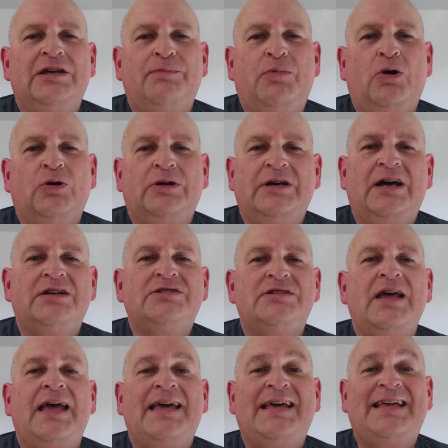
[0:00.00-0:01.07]
your podcasts,
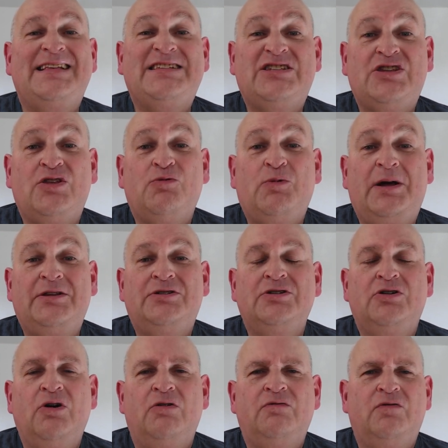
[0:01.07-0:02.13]
it's the one to
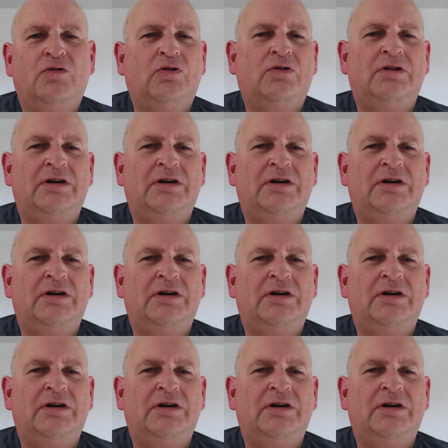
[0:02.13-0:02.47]
go for.